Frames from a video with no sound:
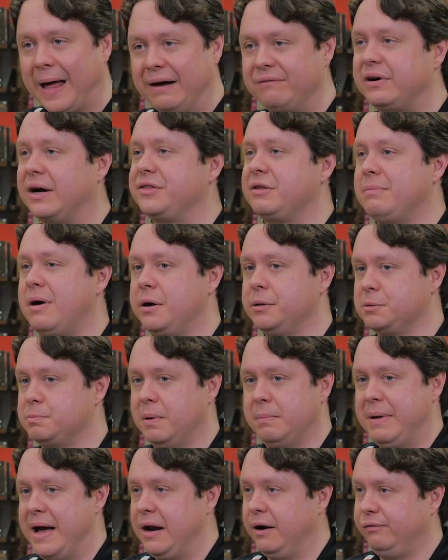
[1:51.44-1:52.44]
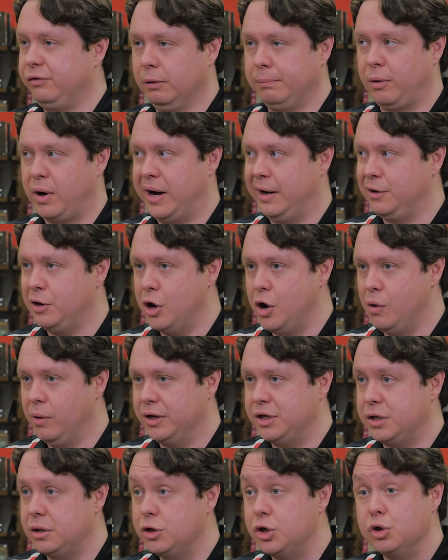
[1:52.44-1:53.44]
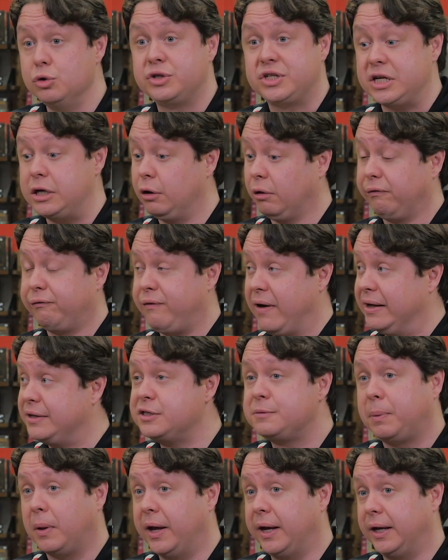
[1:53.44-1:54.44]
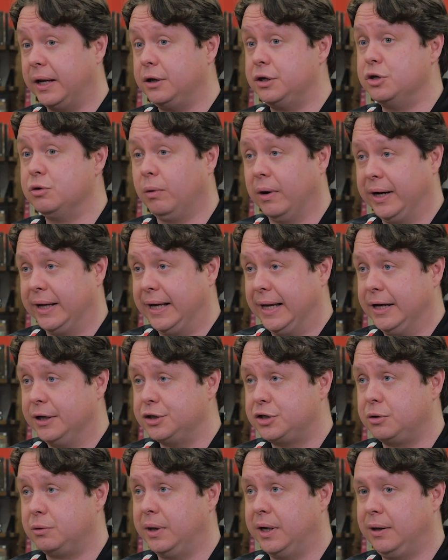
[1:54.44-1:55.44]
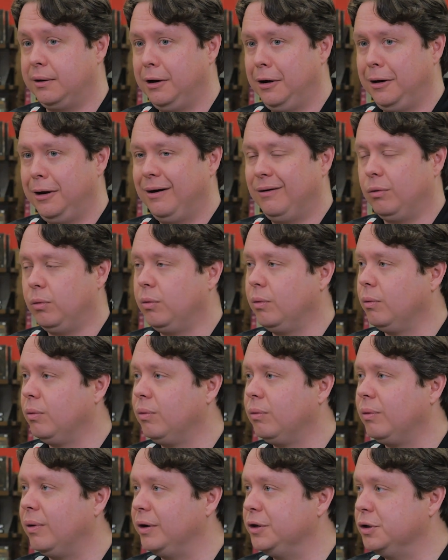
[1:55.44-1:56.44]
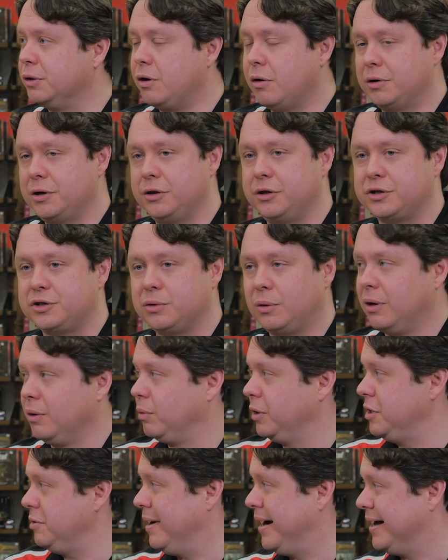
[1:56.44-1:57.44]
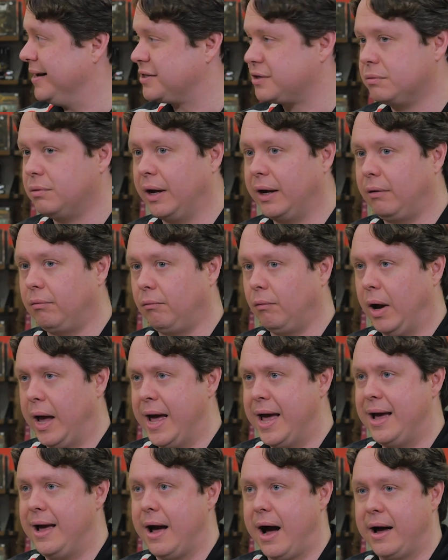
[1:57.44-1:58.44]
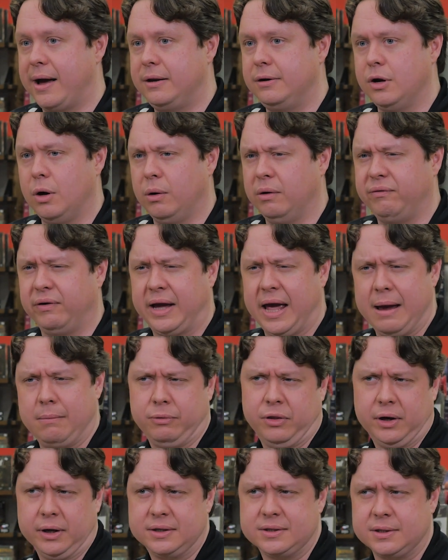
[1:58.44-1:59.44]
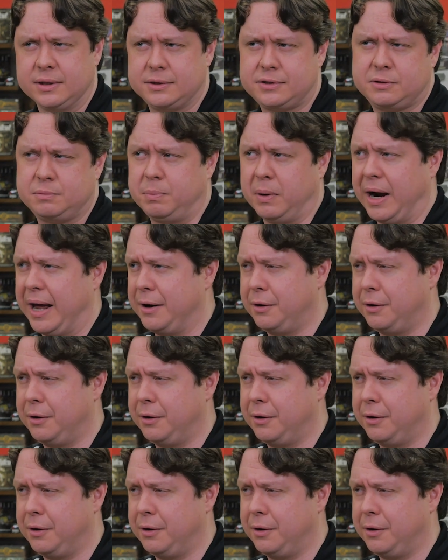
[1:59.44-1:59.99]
I've got the models. But man, if you're brand new and you see your friends playing it and you want to get into it, you go into the store, what do you ask? Like, hey, I know of a game that exists, but I